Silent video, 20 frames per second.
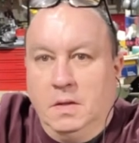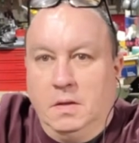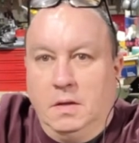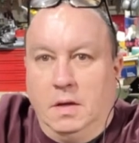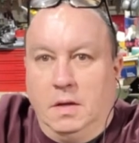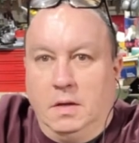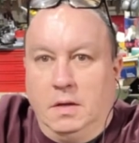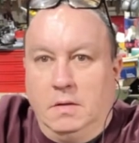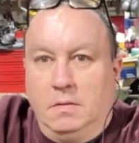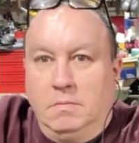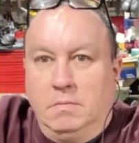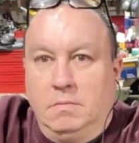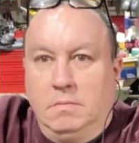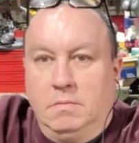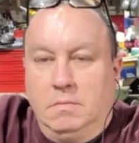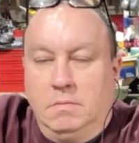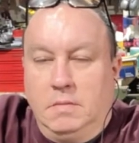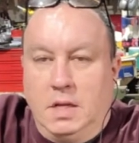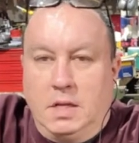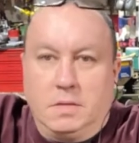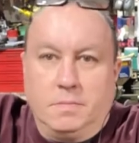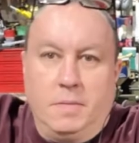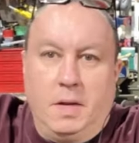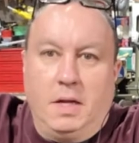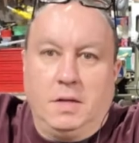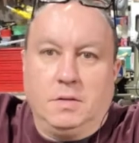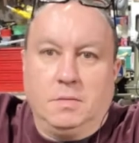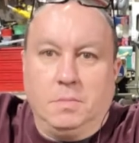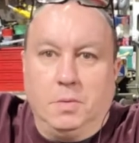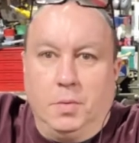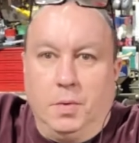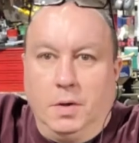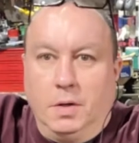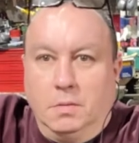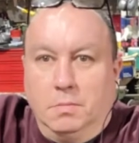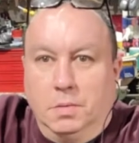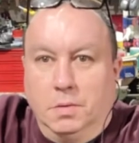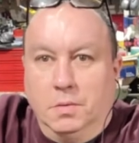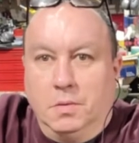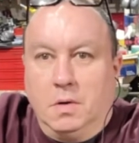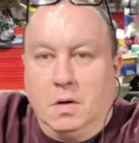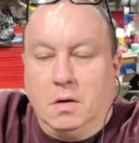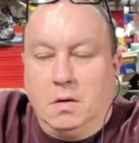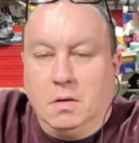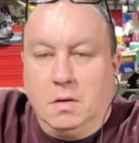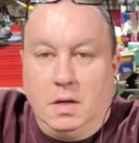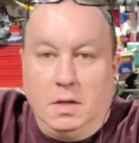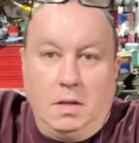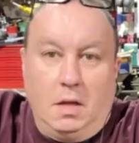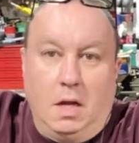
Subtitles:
And then next batch, I'll be wearing a blue Carhartt.